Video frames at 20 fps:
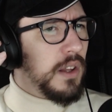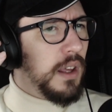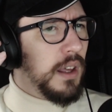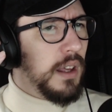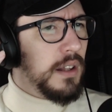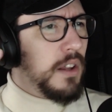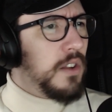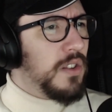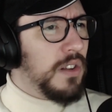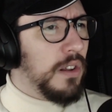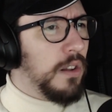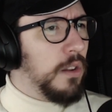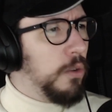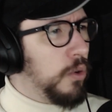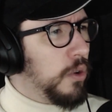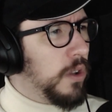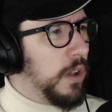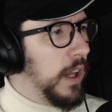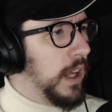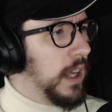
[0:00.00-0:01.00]
doesn't
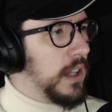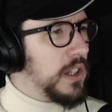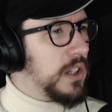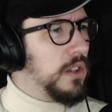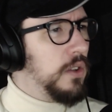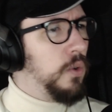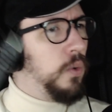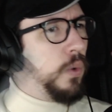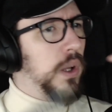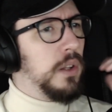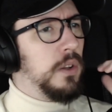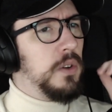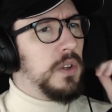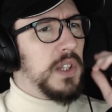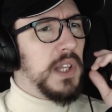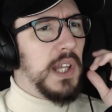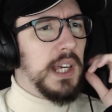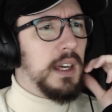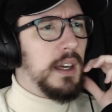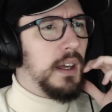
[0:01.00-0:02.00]
look like snow. It
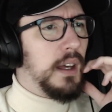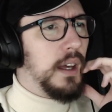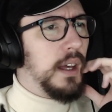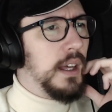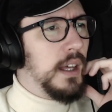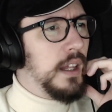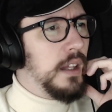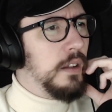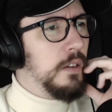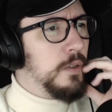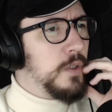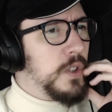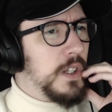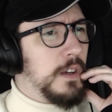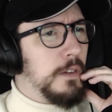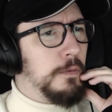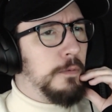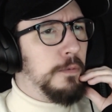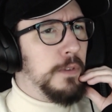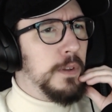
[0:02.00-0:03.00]
looks like a
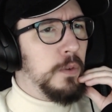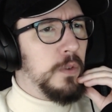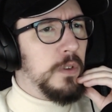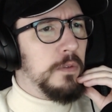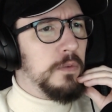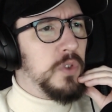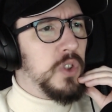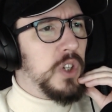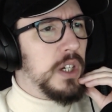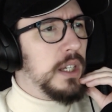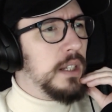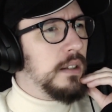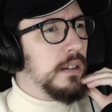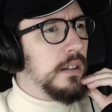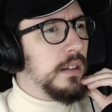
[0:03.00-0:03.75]
field of giant.